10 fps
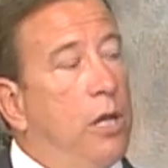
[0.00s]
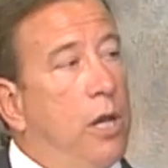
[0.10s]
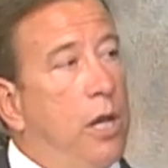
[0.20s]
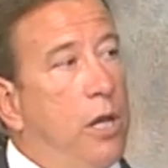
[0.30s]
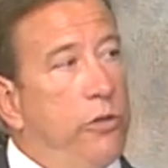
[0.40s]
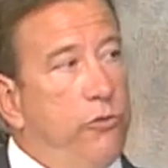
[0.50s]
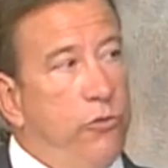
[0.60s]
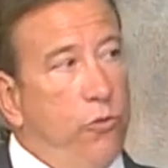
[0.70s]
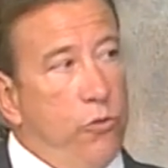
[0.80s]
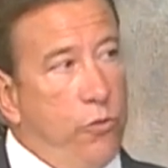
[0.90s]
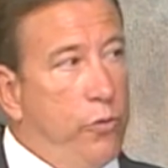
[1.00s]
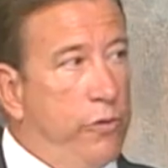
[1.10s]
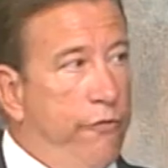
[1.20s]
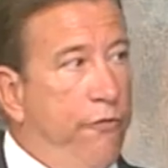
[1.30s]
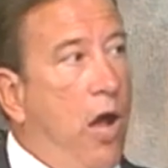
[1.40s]

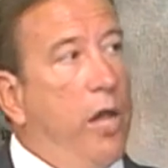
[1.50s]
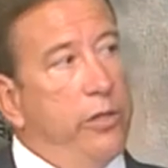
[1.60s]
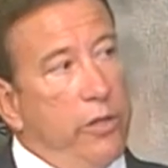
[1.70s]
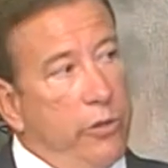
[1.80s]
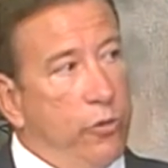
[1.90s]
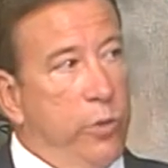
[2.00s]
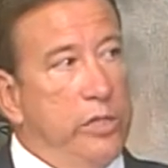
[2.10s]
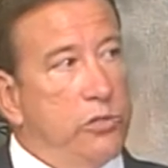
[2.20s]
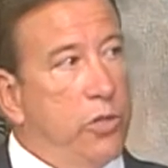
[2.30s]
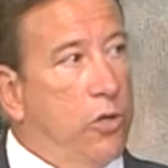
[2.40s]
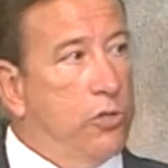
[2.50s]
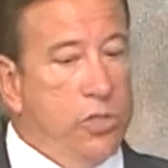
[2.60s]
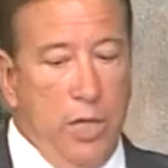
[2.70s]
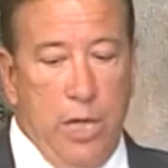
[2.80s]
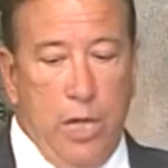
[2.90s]
to fund the research,